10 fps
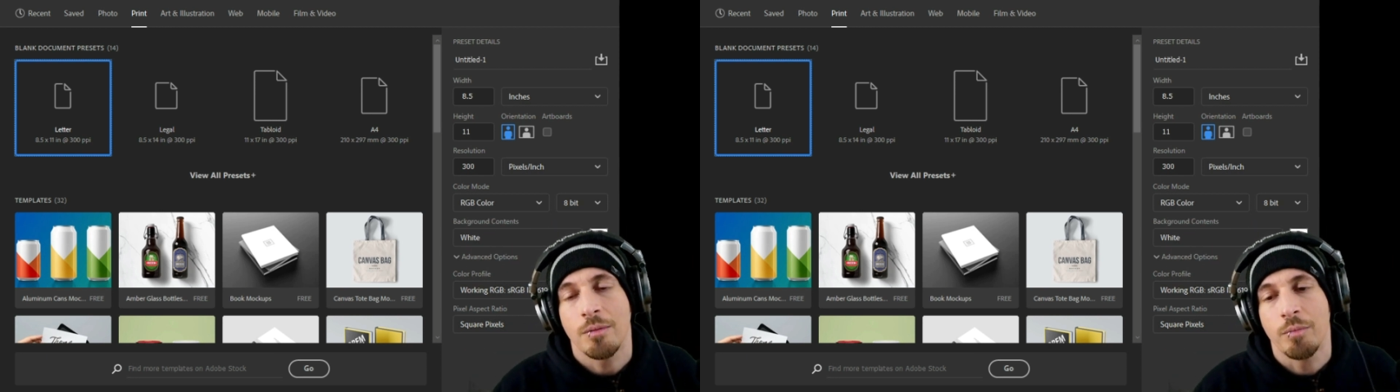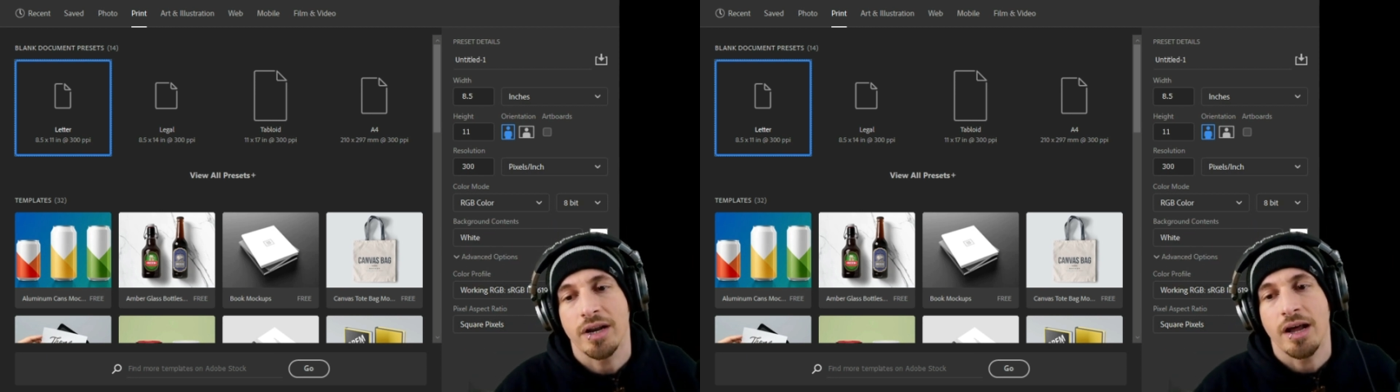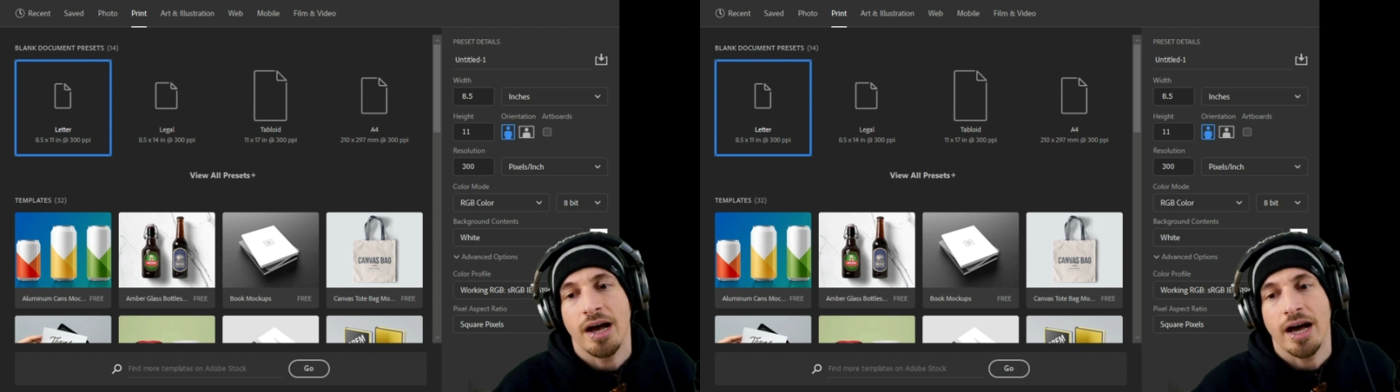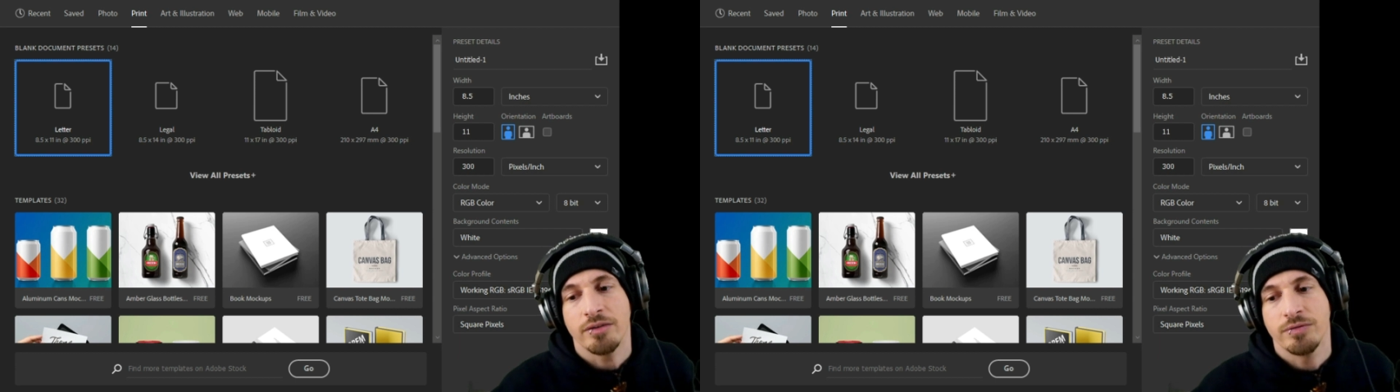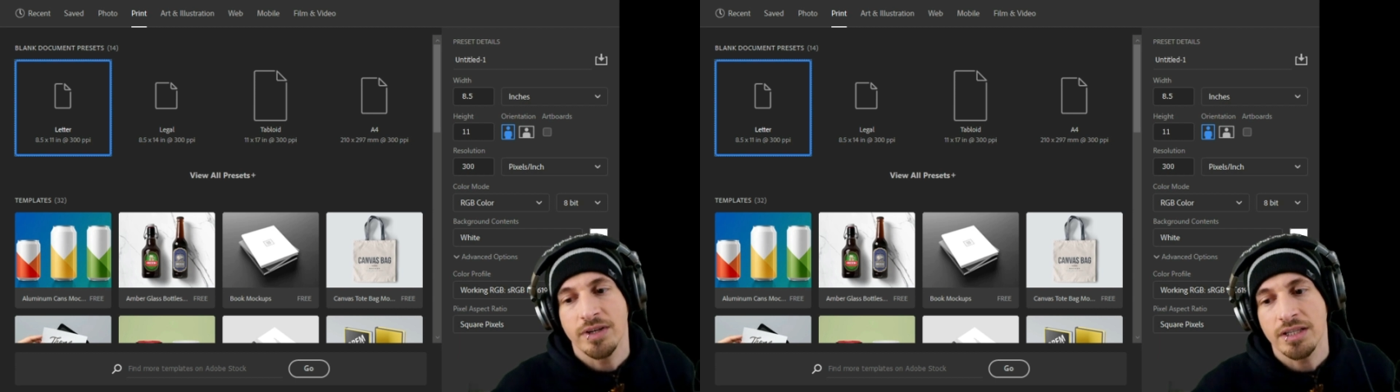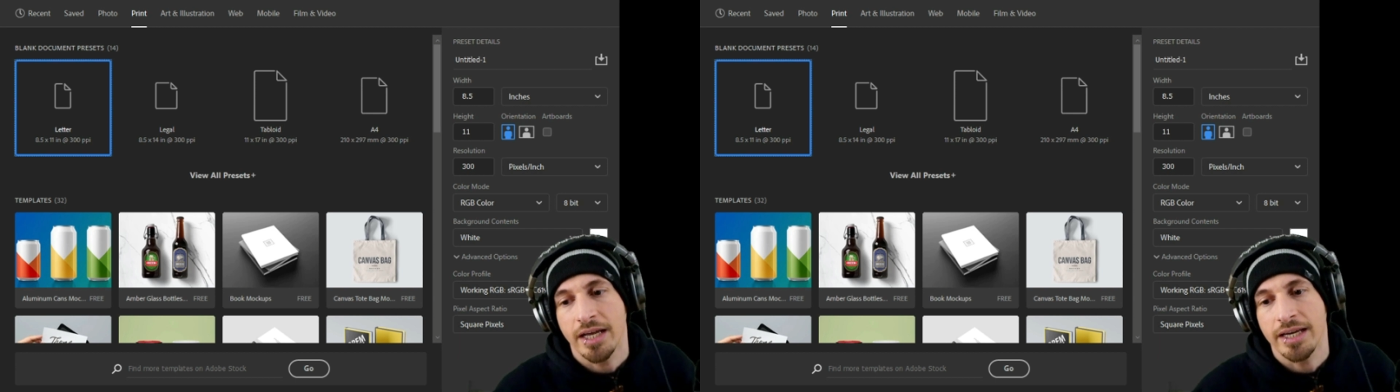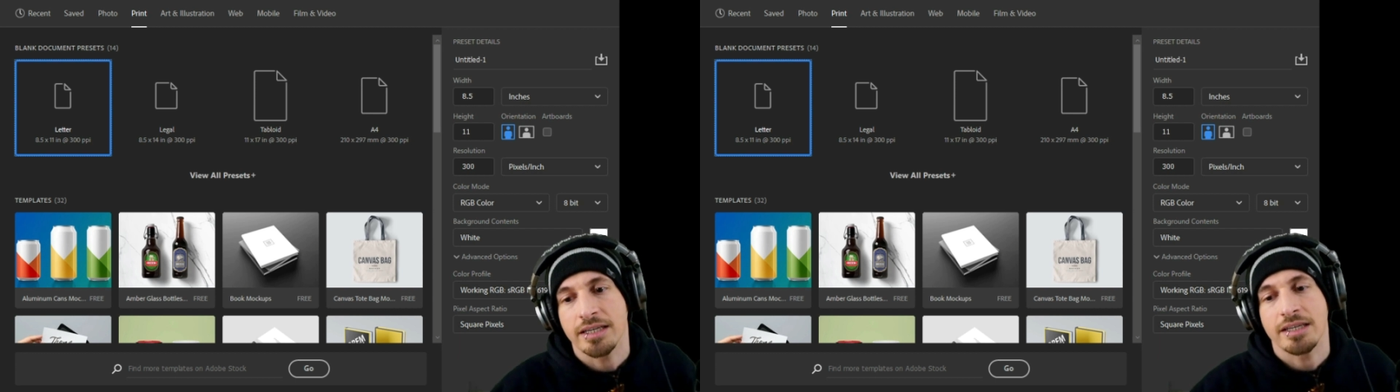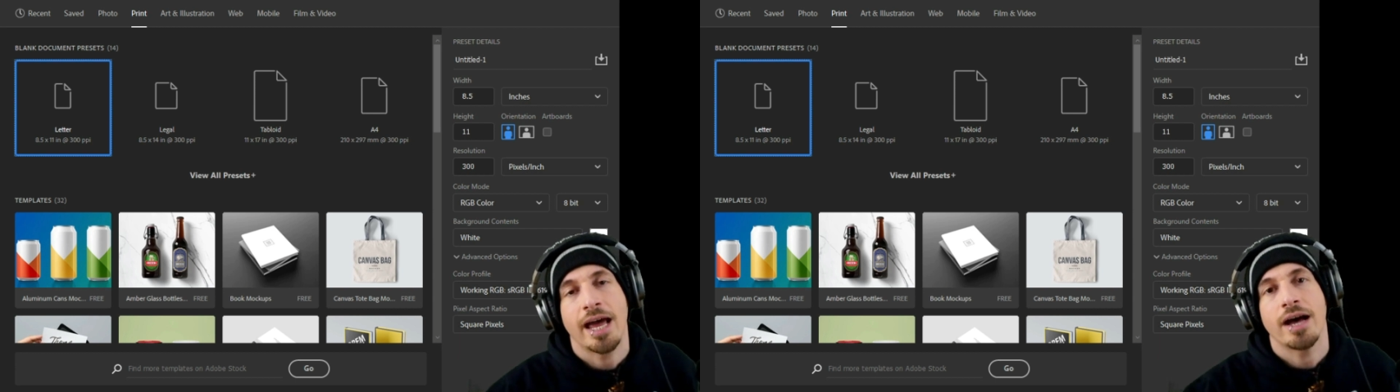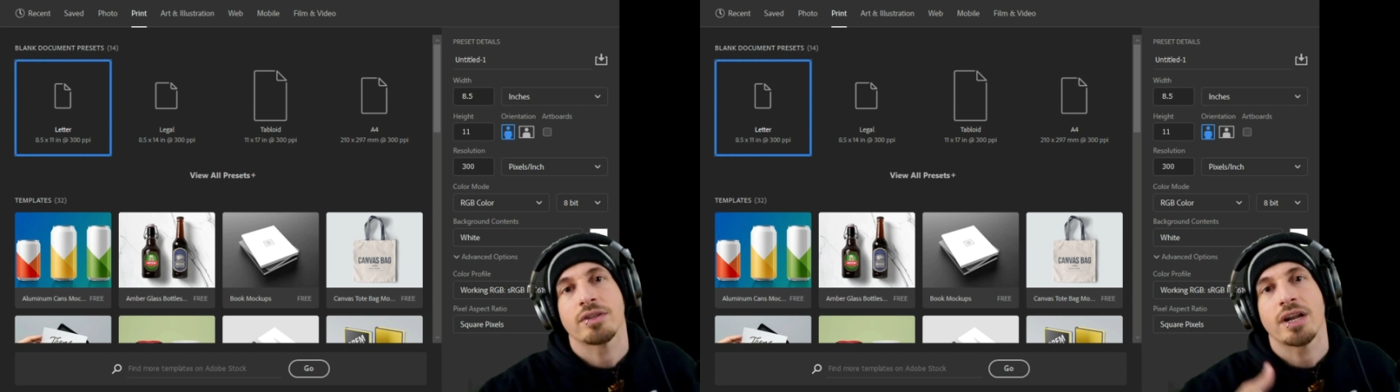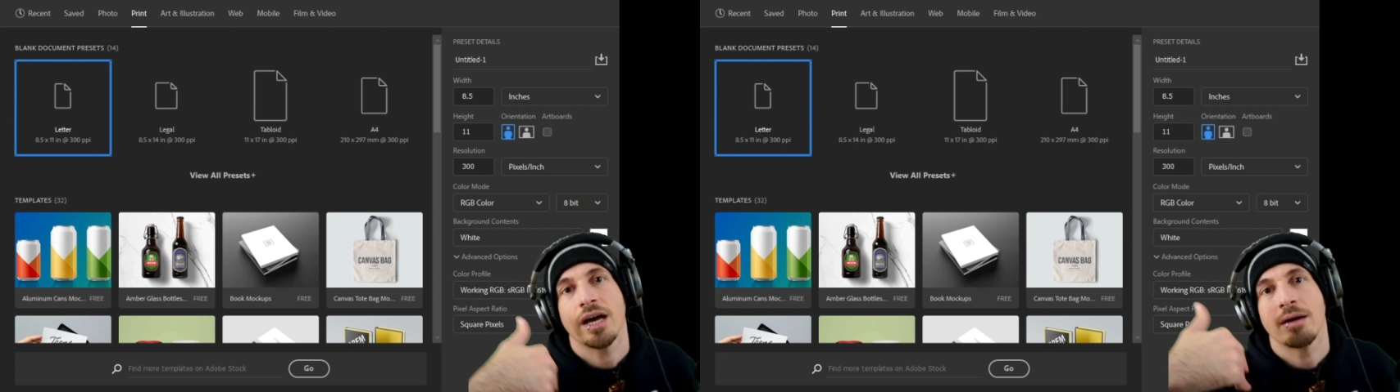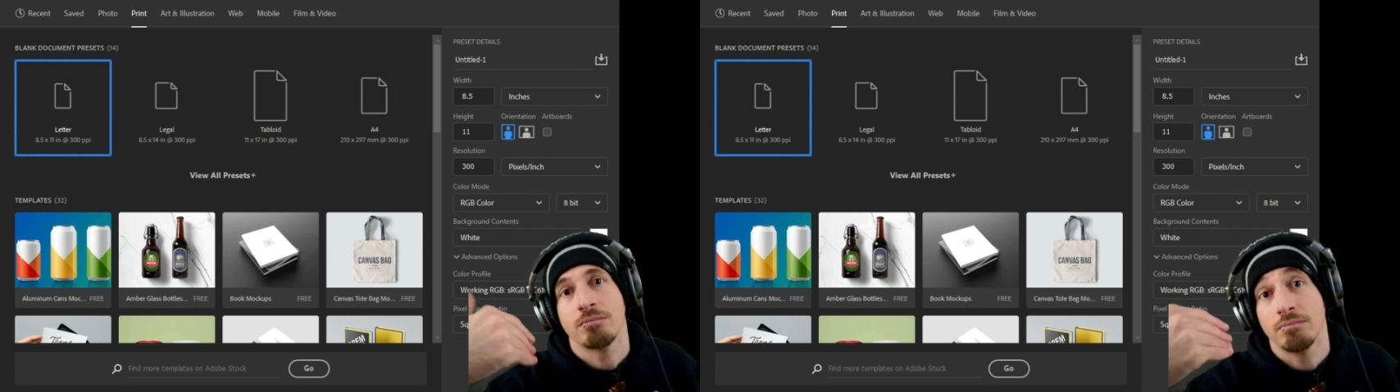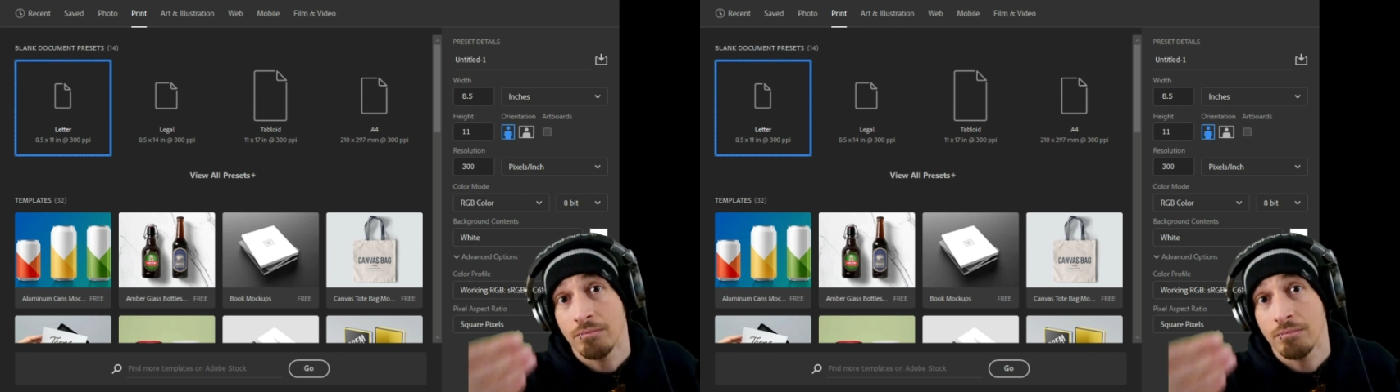but I feel like now that I am